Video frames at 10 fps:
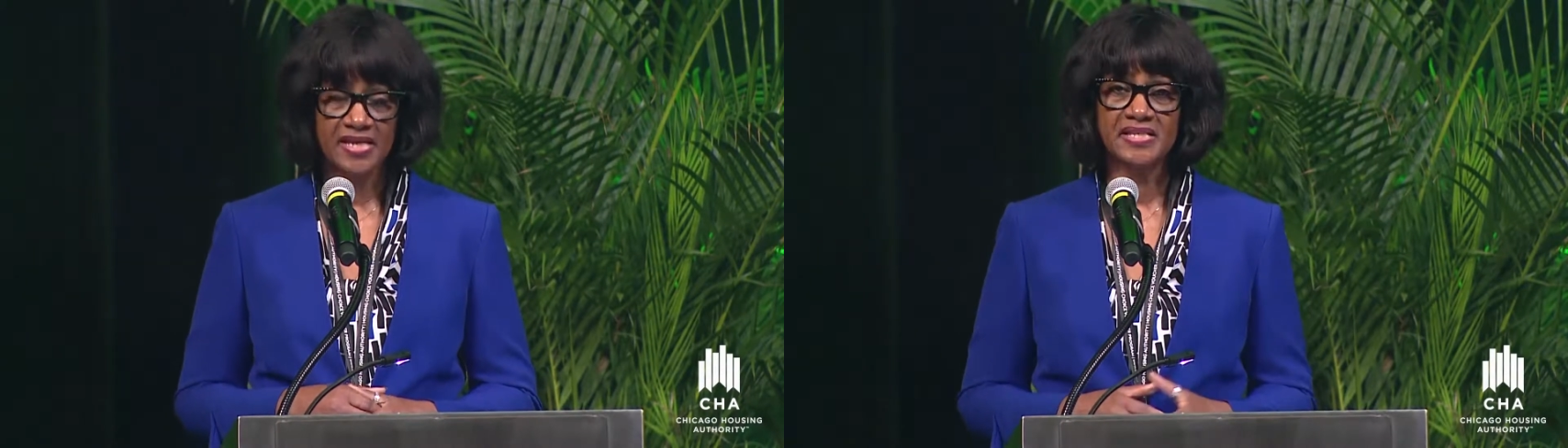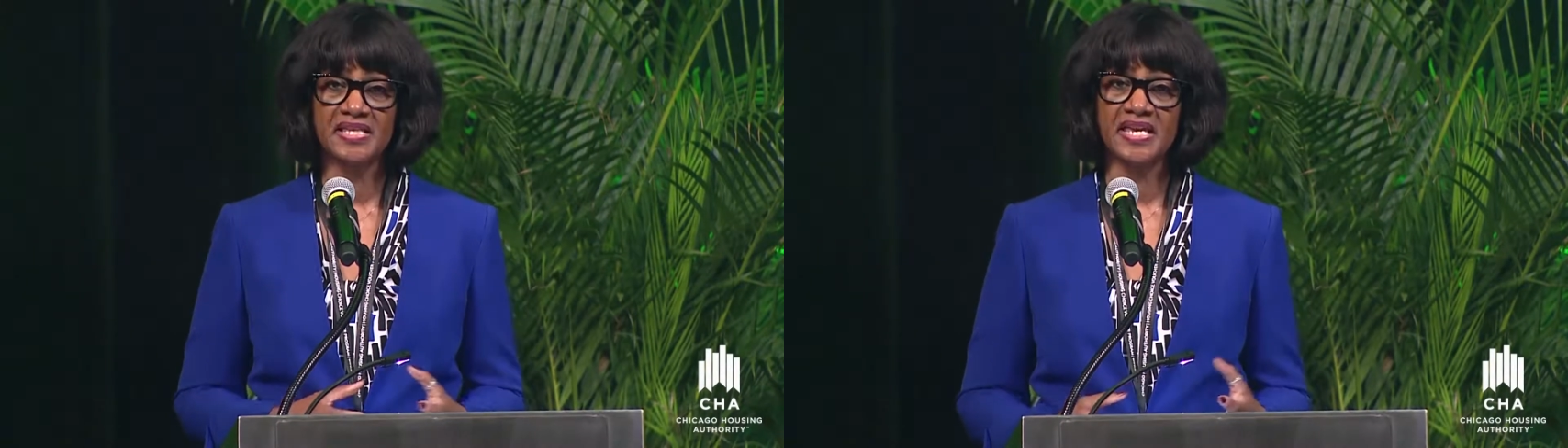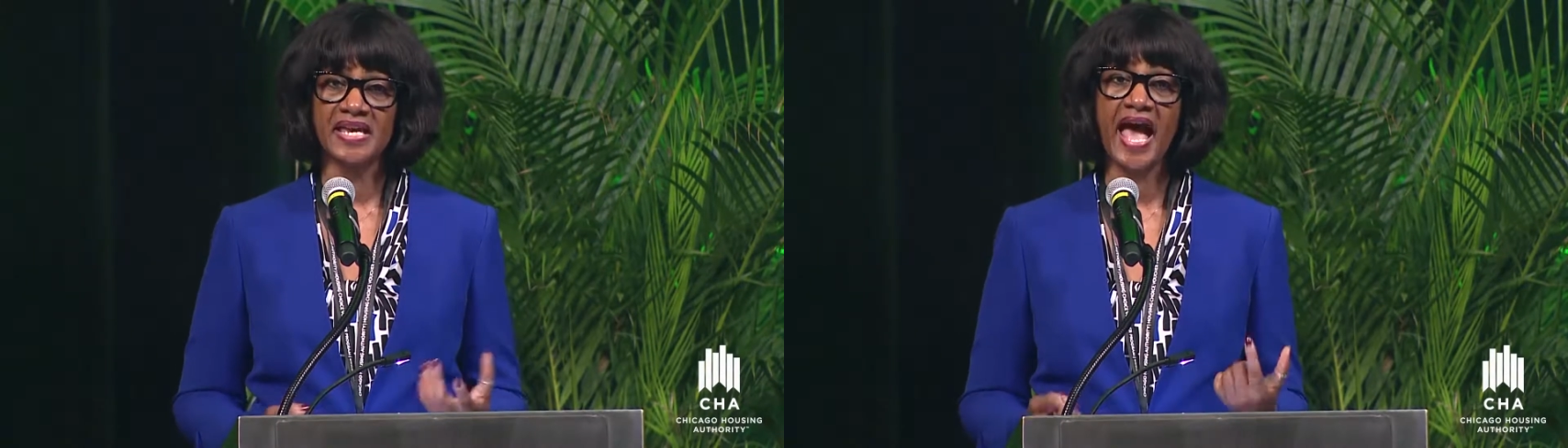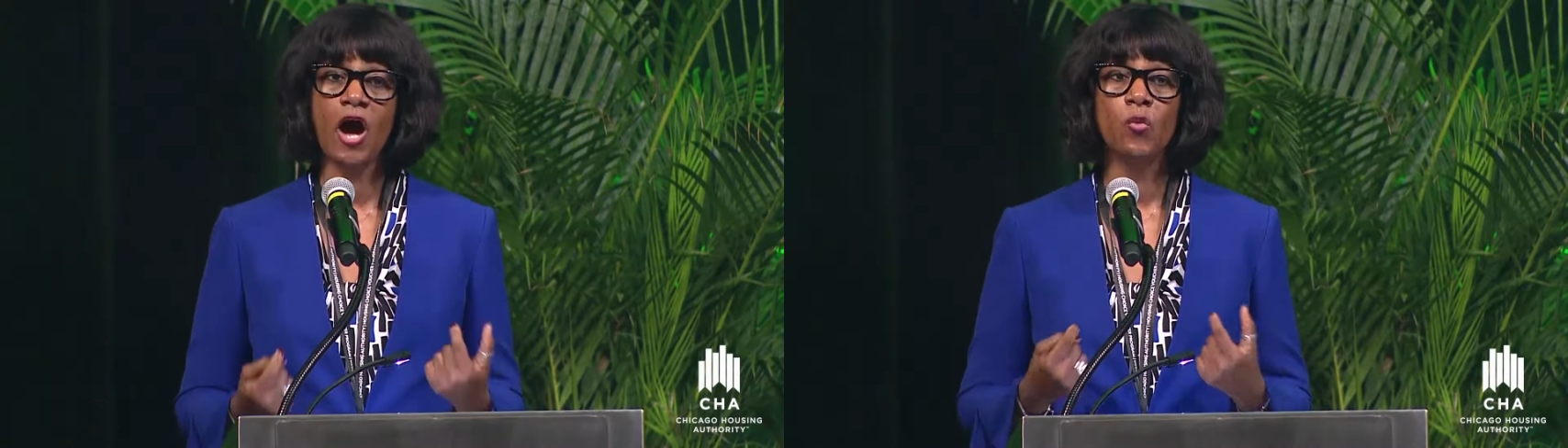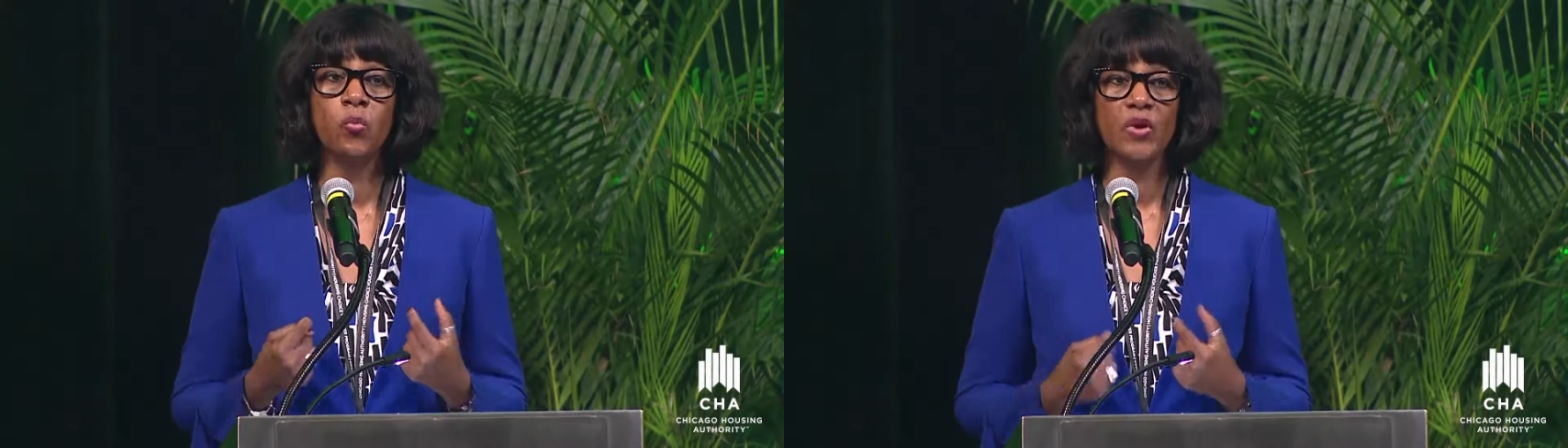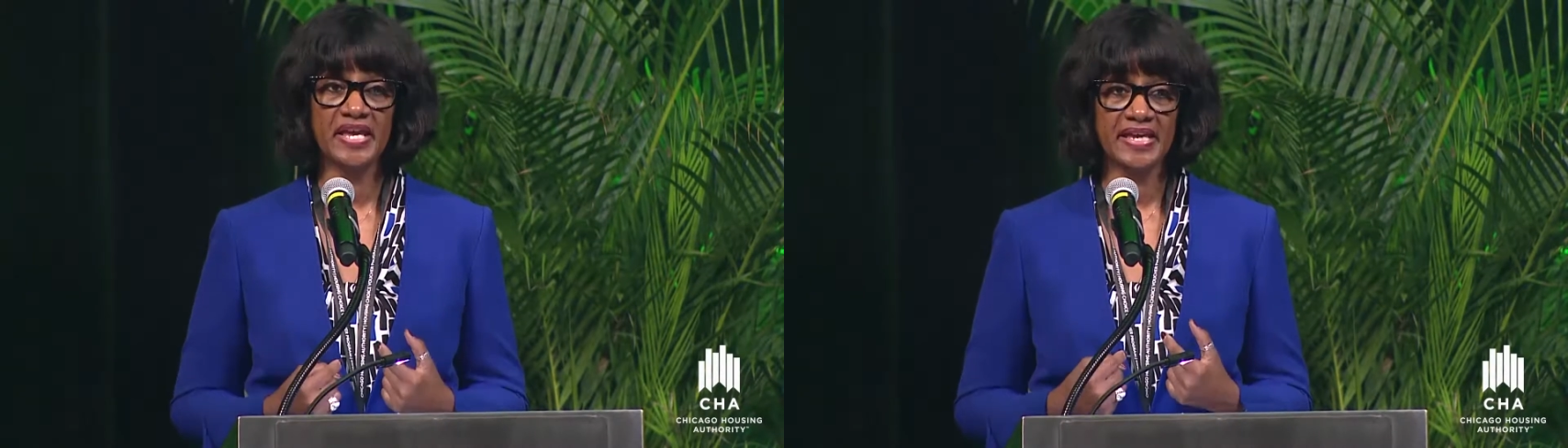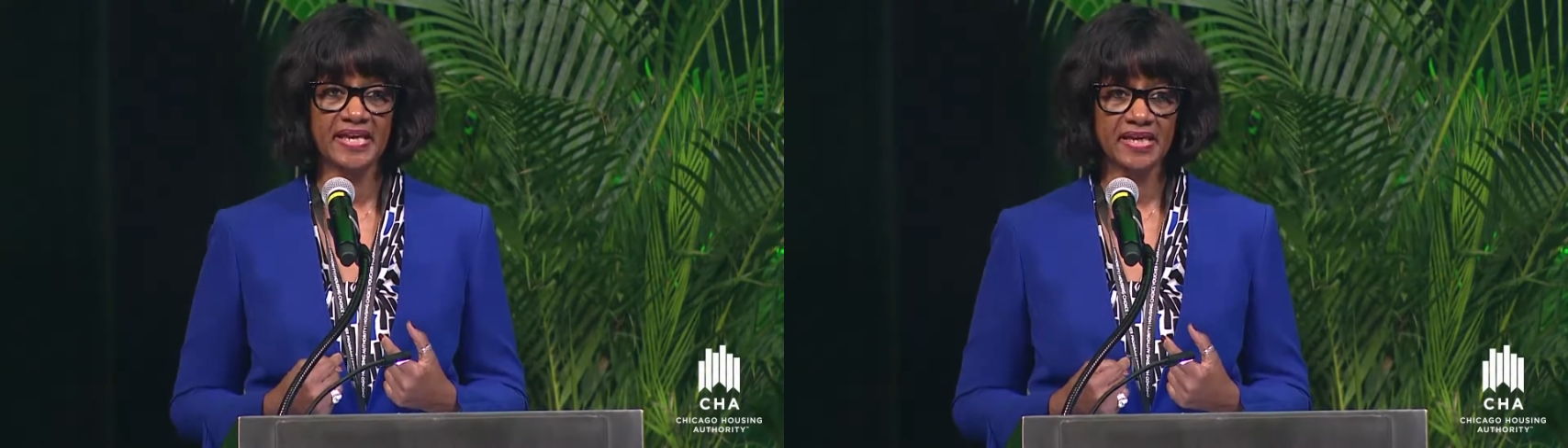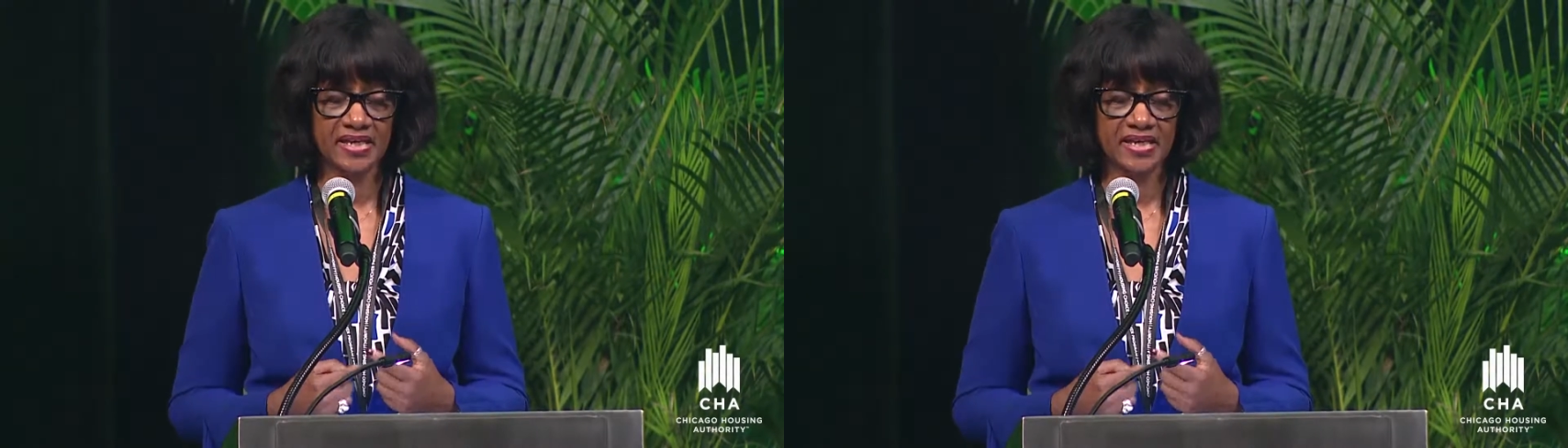seeing how we